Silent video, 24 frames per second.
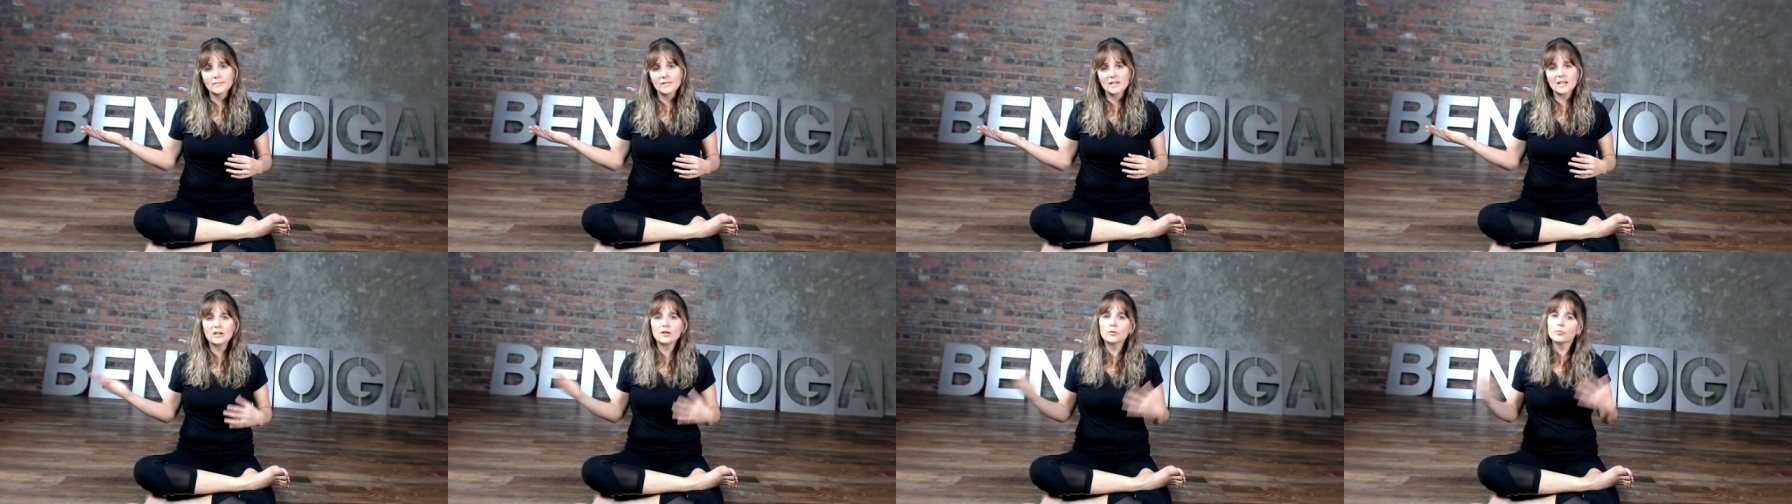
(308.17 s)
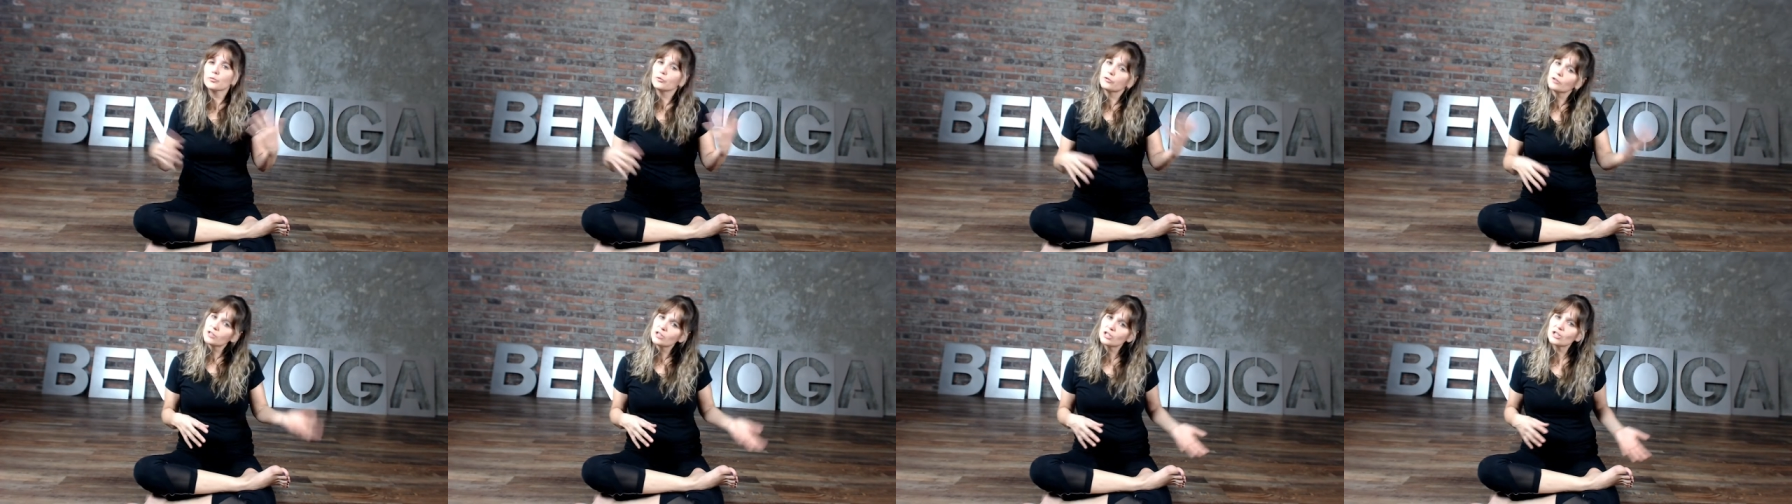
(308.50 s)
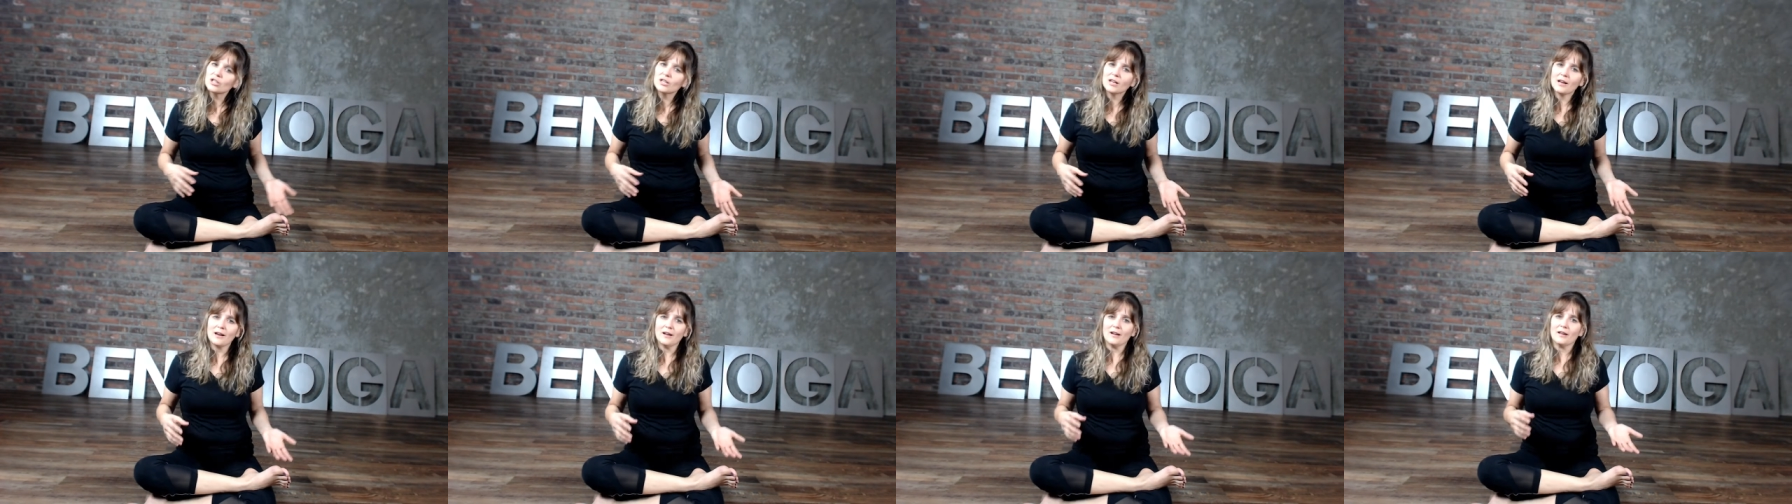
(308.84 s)
and
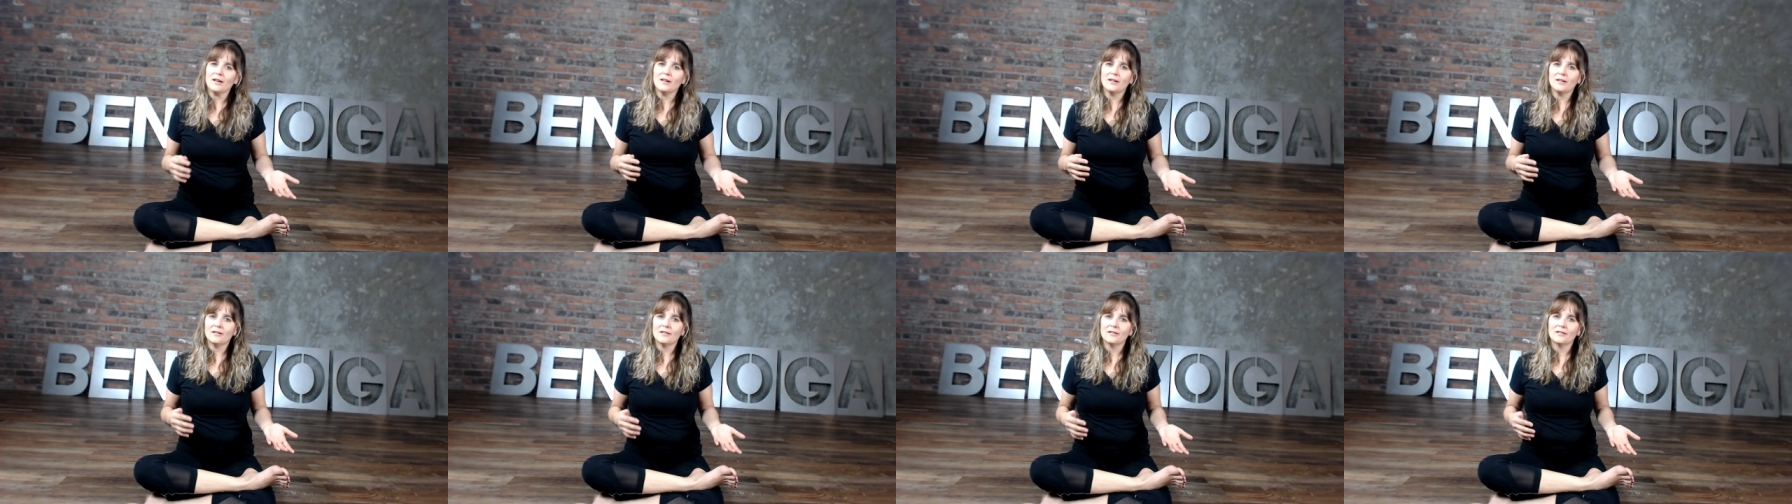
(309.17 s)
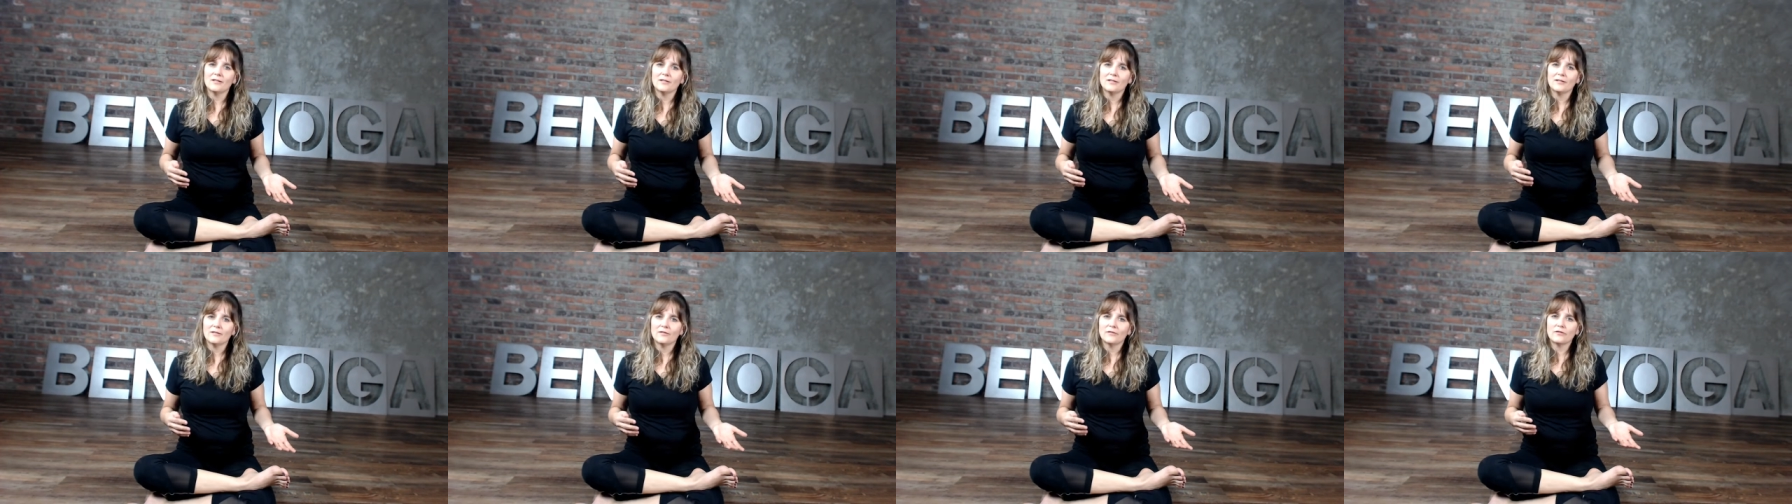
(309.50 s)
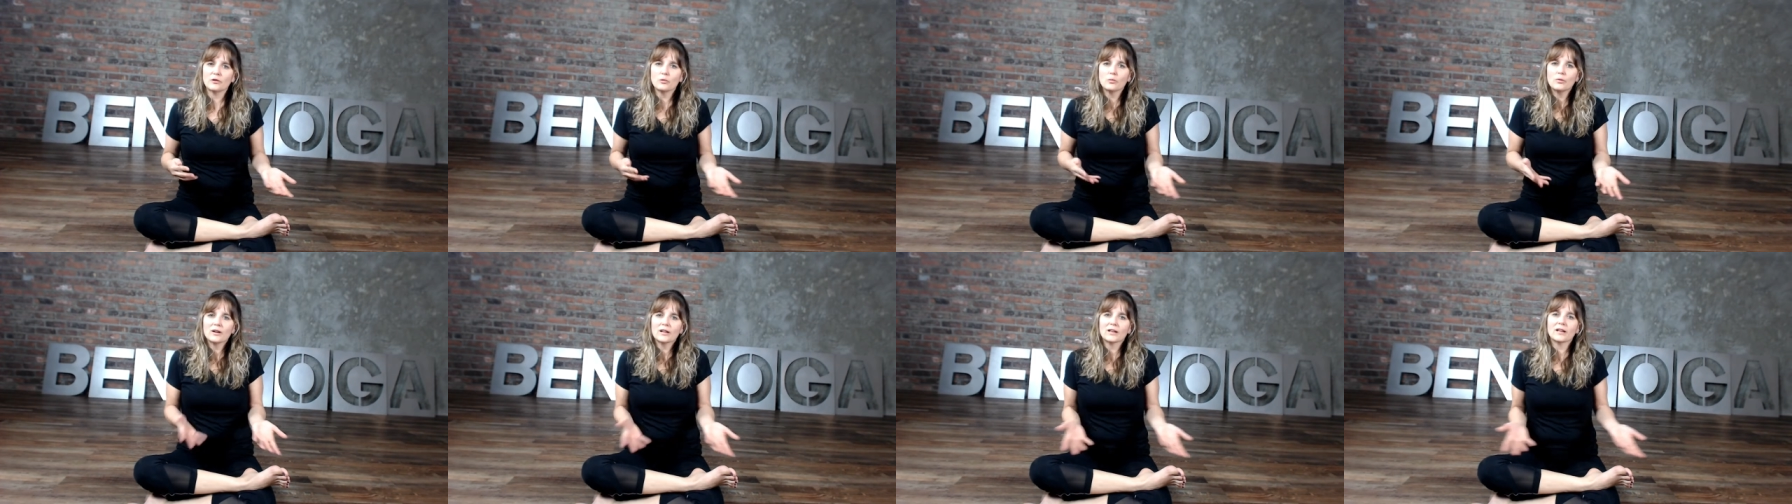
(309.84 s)
appreciate it
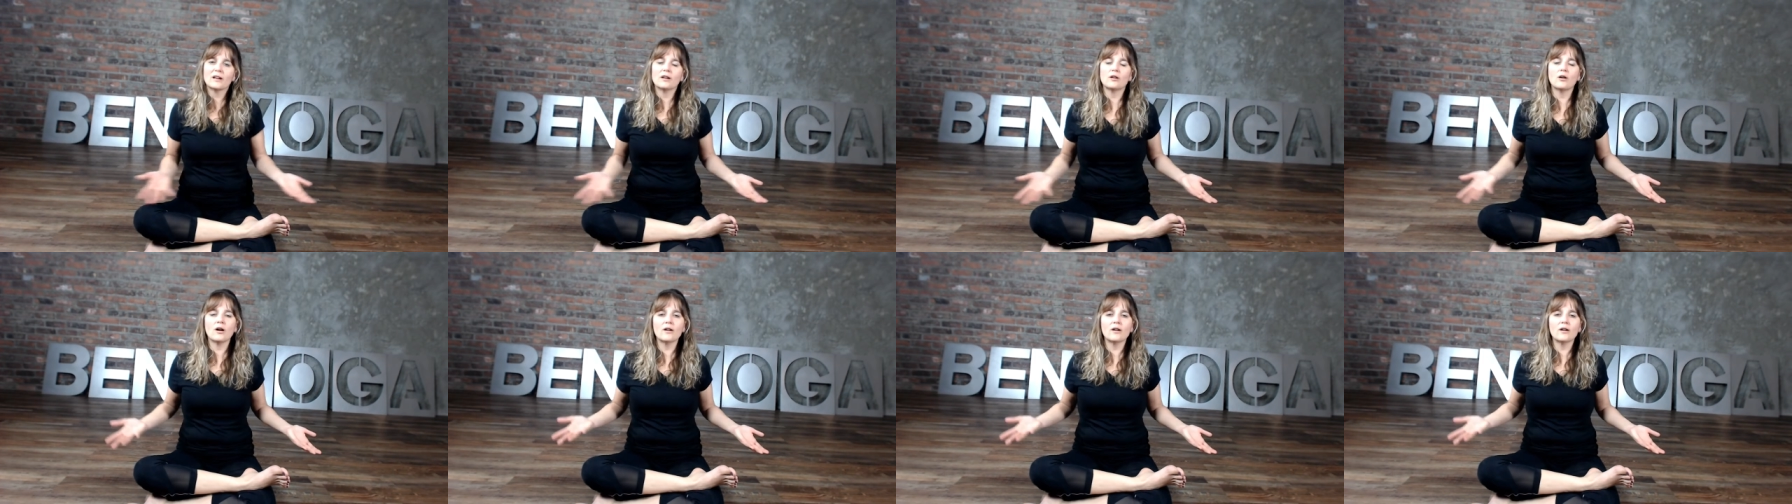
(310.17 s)
for what it can